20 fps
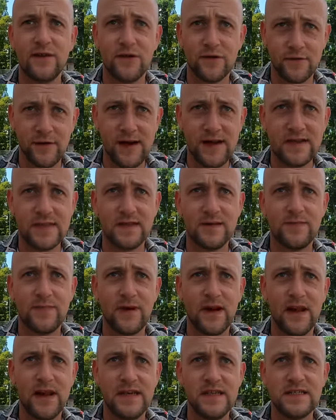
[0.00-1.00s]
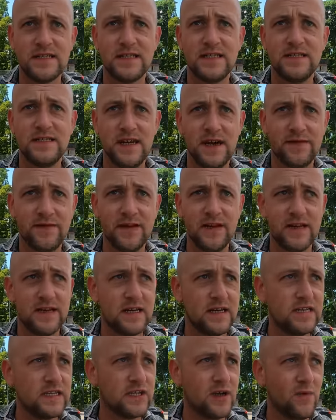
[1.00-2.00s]
Great place,
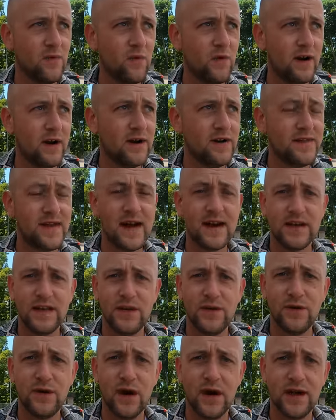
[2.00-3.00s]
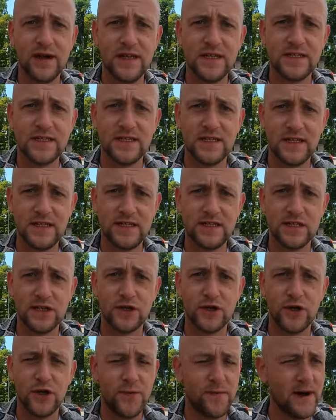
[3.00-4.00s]
definitely somewhere that you guys need to
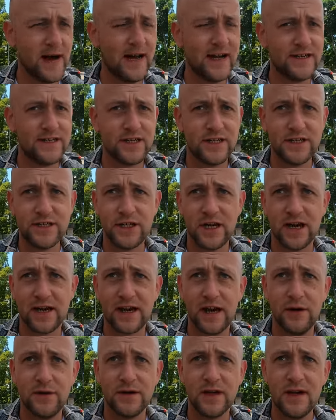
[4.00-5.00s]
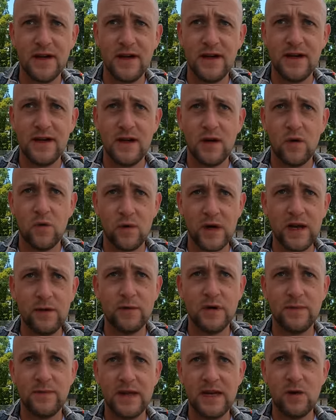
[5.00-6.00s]
come and check out we
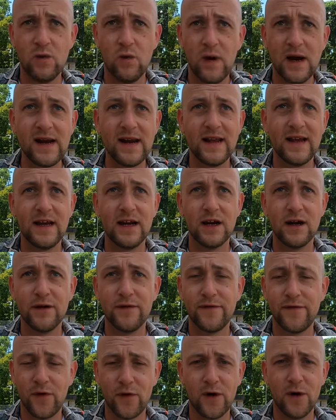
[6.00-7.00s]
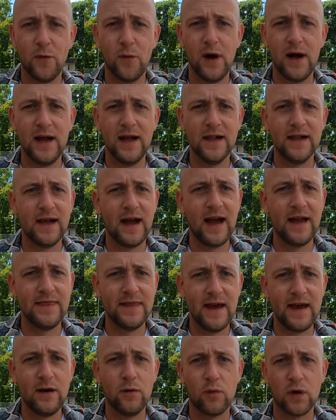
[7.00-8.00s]
will be waiting here for a while and
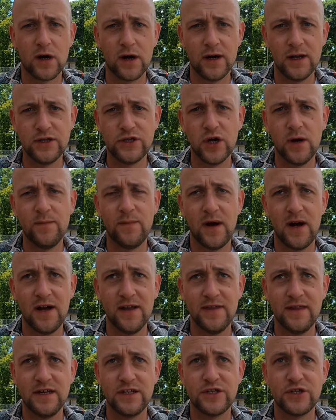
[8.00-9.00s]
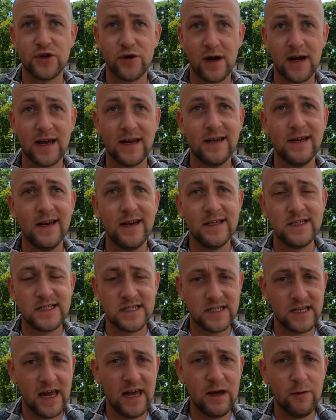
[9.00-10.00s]
then we're going to jump on this train
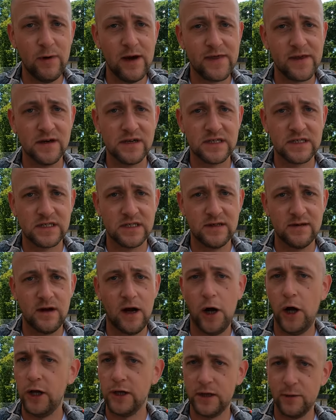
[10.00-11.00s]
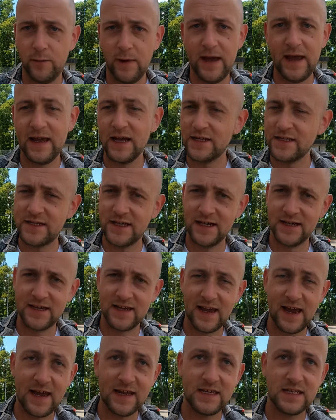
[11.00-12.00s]
stay with us all the way until
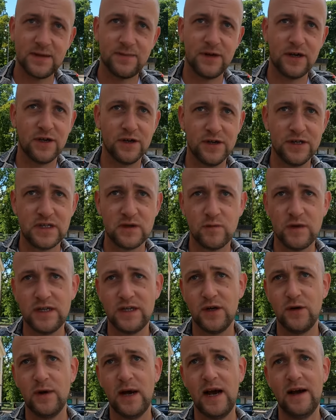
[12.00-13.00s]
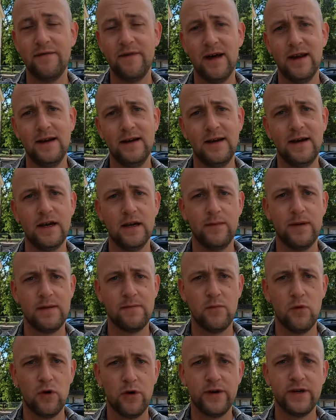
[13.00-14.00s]
the end because we do have a little
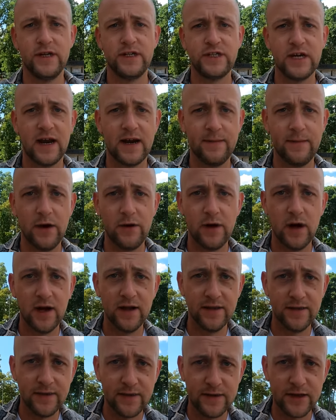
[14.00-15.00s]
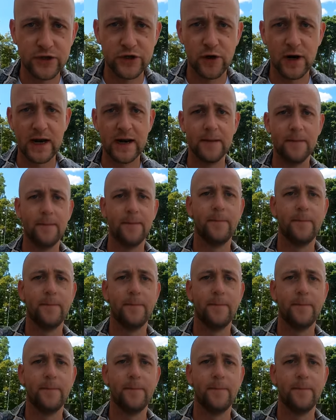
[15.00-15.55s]
bit more to chat about on the train